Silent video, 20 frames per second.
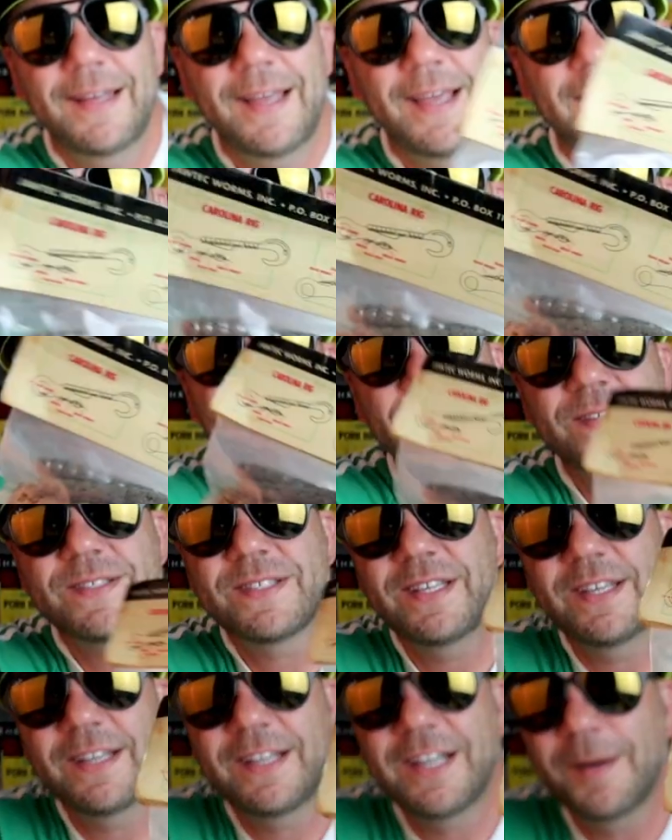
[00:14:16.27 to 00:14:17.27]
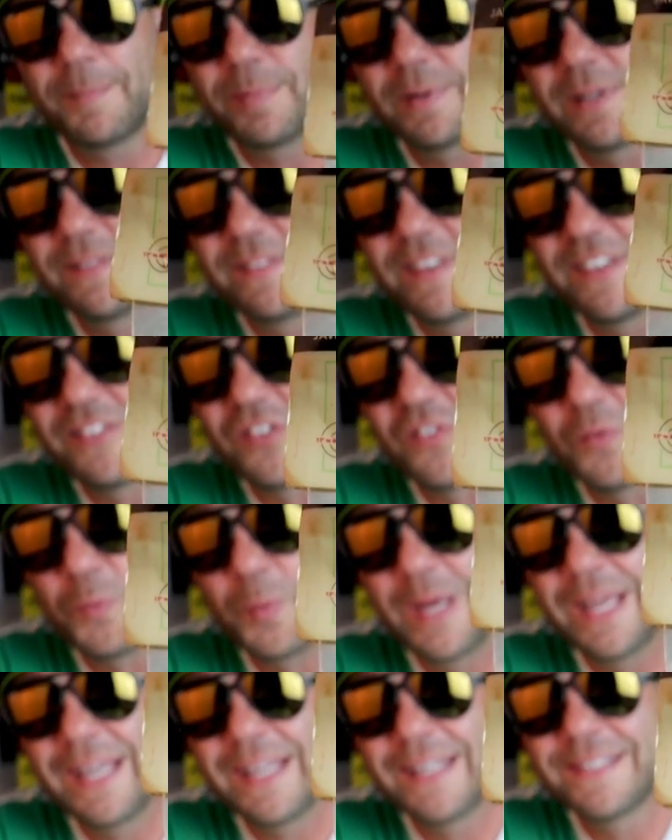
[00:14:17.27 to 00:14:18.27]
And here you can see a couple of different
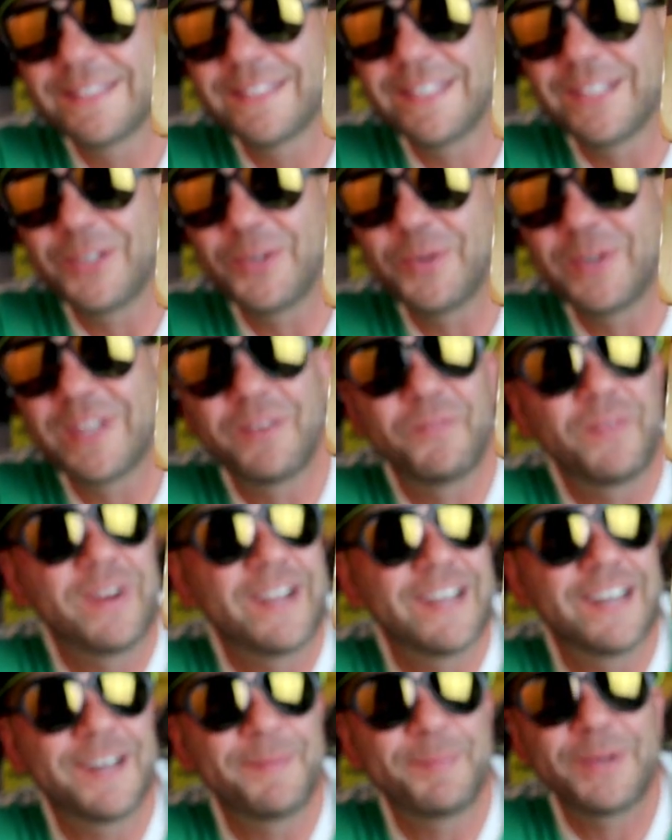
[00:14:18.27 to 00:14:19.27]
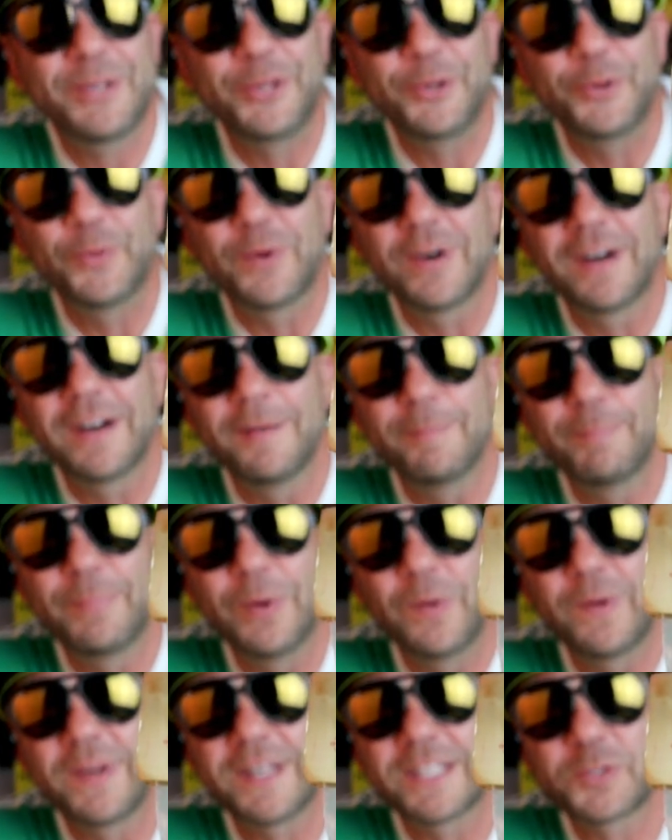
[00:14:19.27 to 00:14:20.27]
ways that you can rig up your
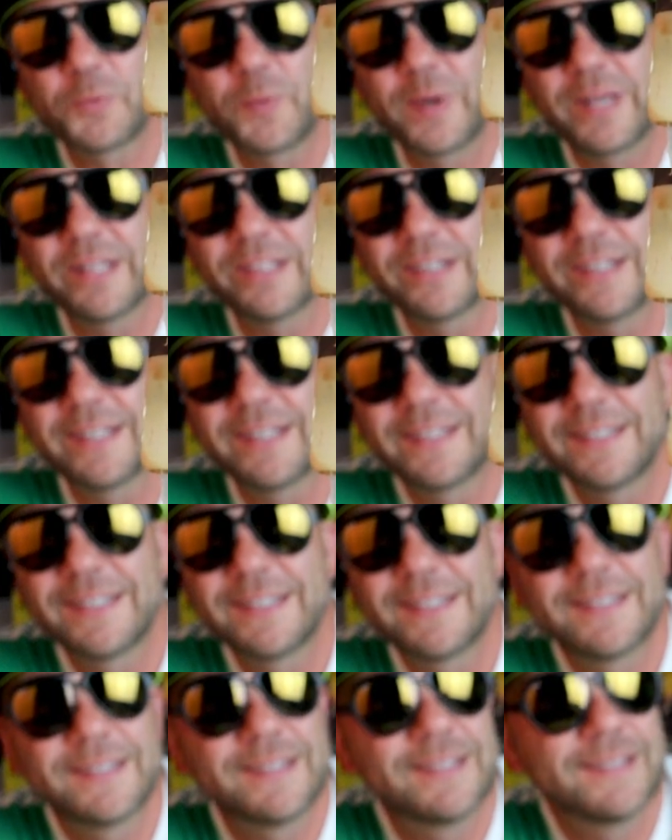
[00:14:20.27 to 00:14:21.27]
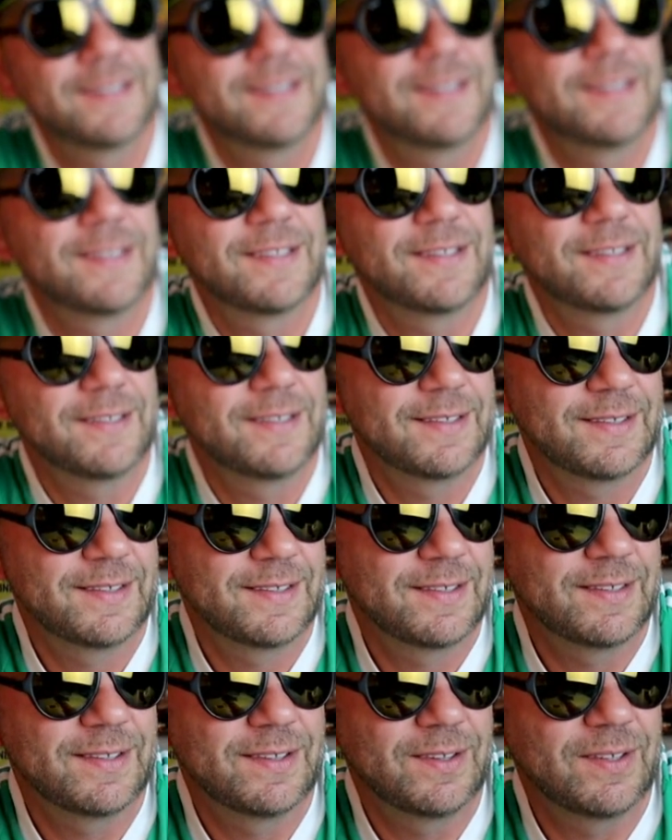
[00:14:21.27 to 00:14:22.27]
Bogus Wiggler.
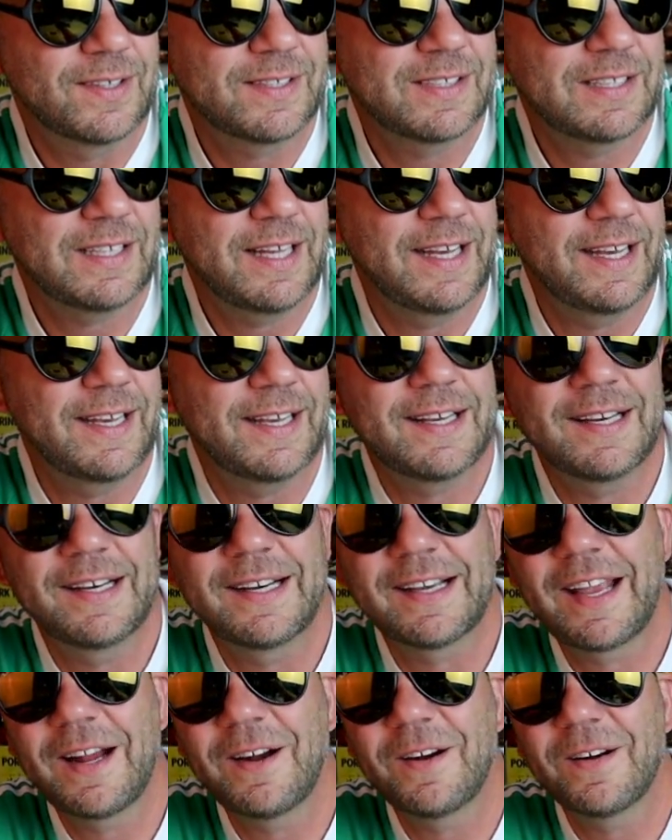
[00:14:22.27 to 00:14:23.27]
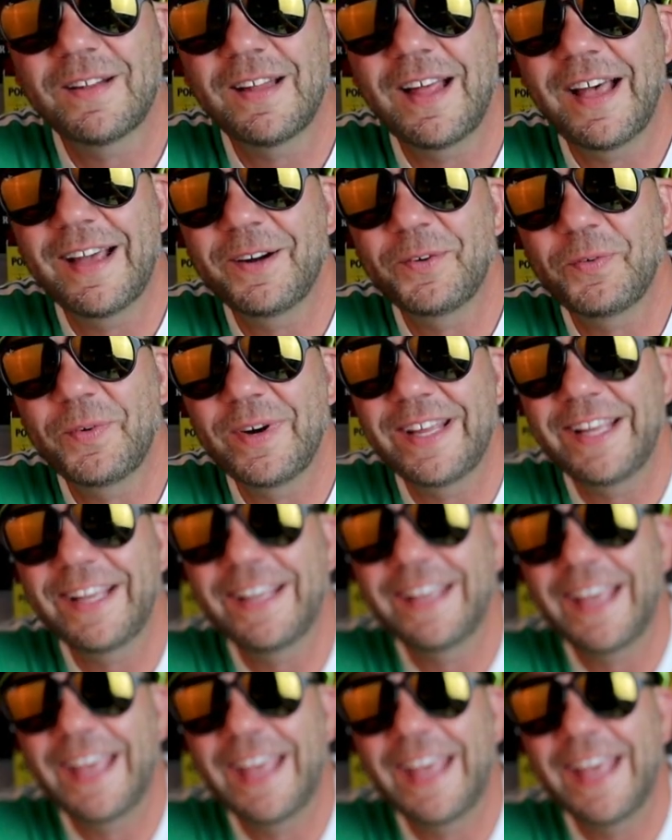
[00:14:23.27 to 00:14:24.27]
Looks like a Carolina
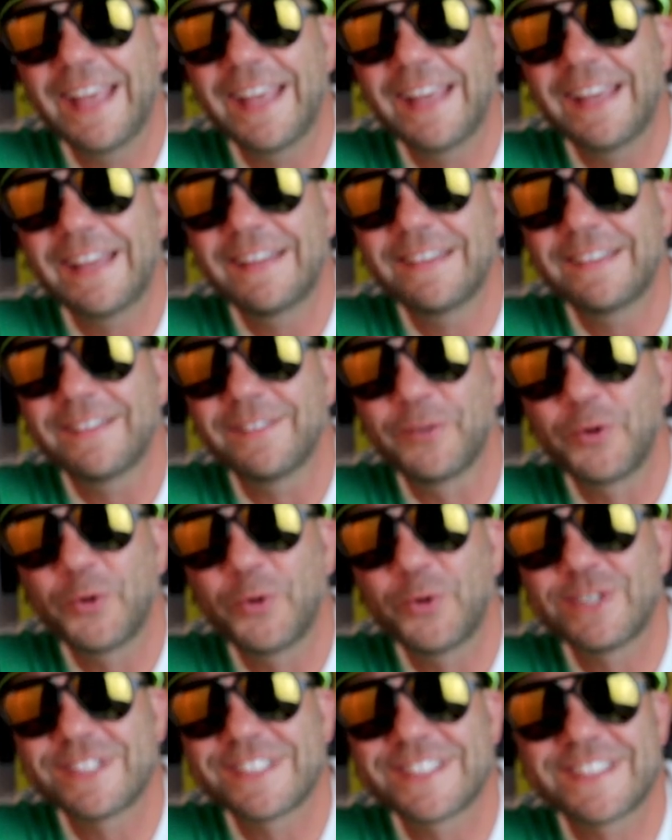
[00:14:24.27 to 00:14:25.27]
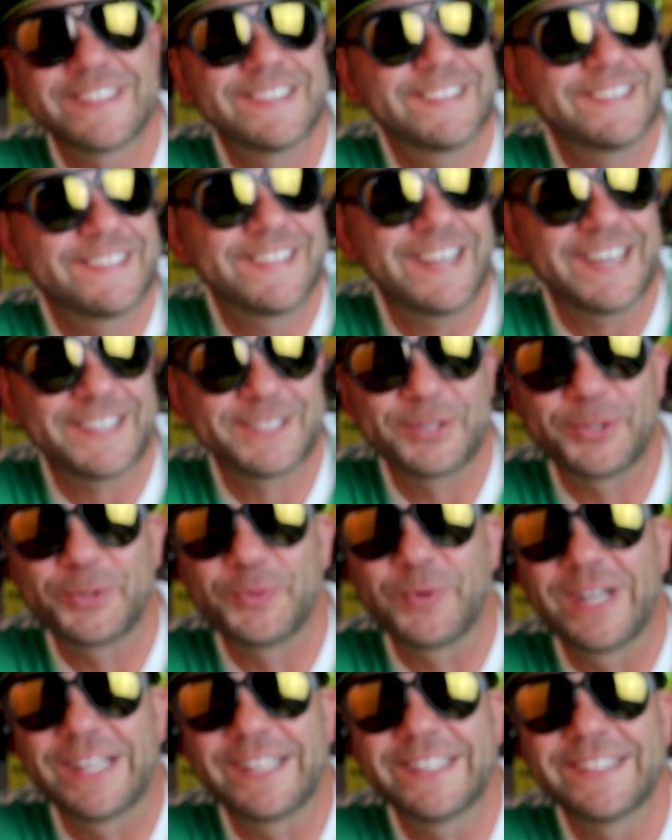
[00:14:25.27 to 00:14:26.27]
rig and, of course, a Texas
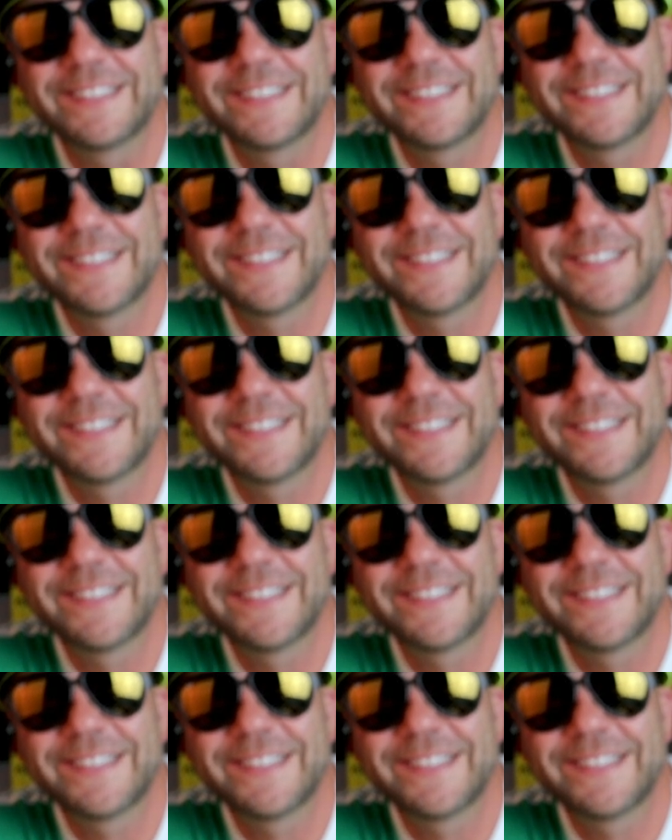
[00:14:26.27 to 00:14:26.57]
rig.